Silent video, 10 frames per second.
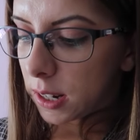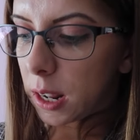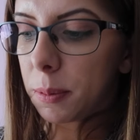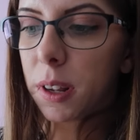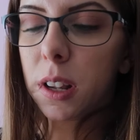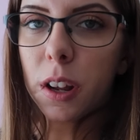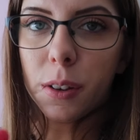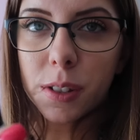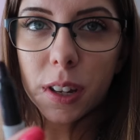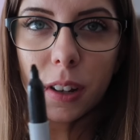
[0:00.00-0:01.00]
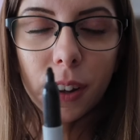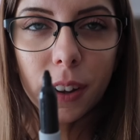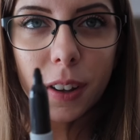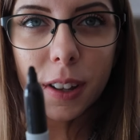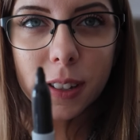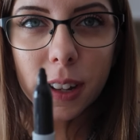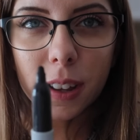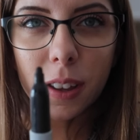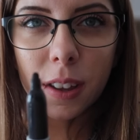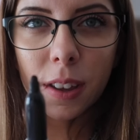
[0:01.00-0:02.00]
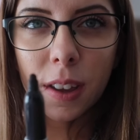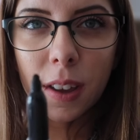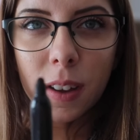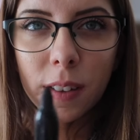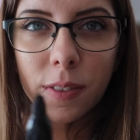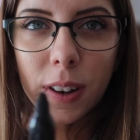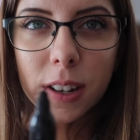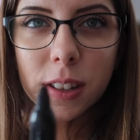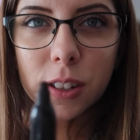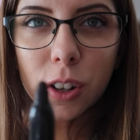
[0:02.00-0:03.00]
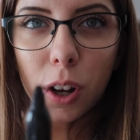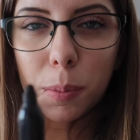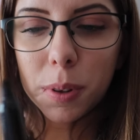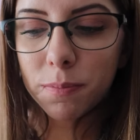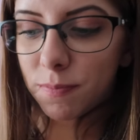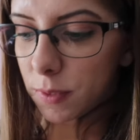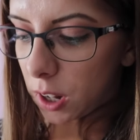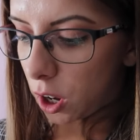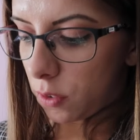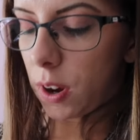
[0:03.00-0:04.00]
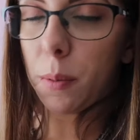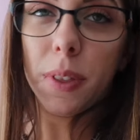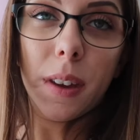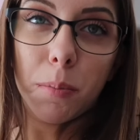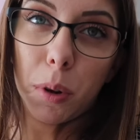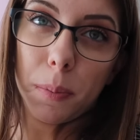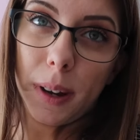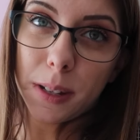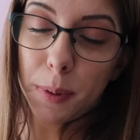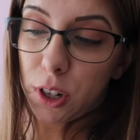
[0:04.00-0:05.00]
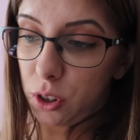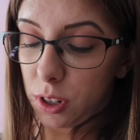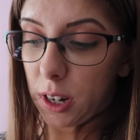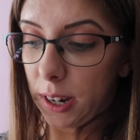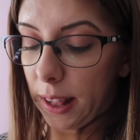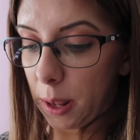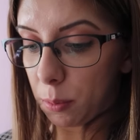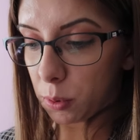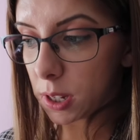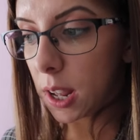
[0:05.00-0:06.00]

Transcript: they've been closed, and look, it's like flat at the top and I can't write with it properly, especially on tiny labels.